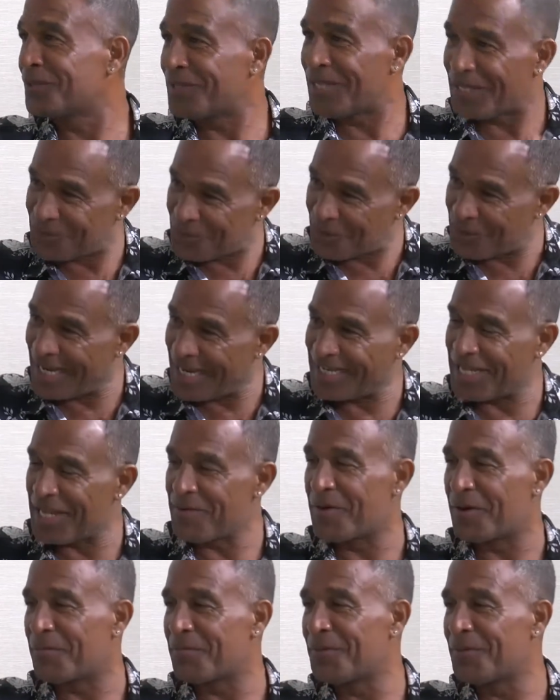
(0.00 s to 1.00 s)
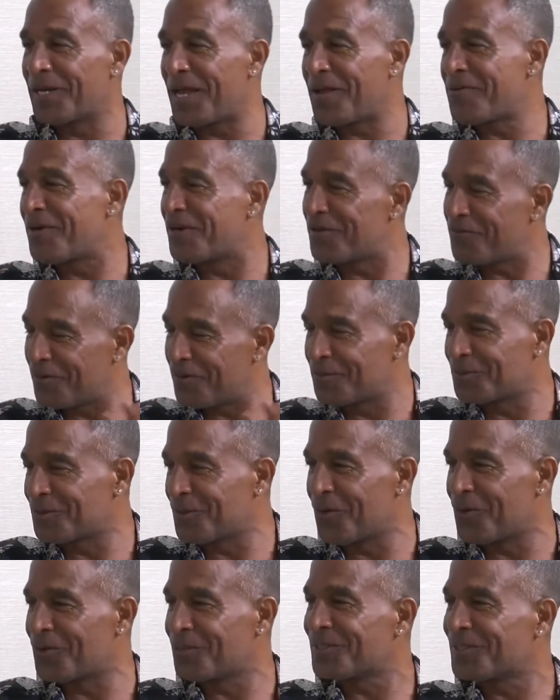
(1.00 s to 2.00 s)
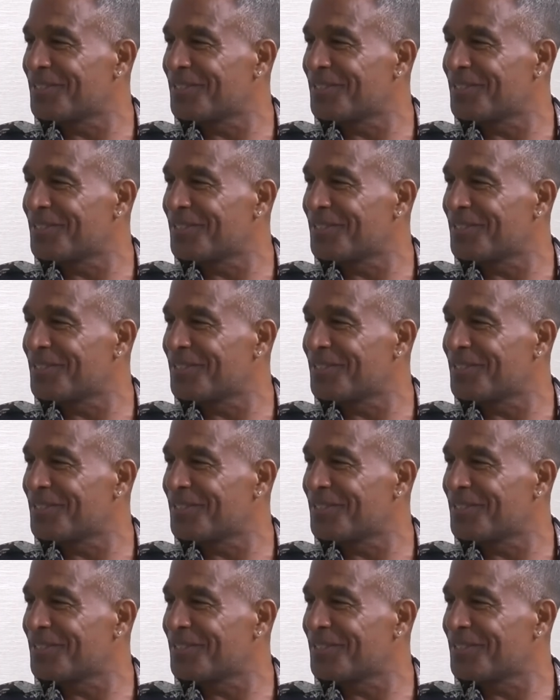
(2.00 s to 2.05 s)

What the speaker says: So that's how that came up. But I really from South.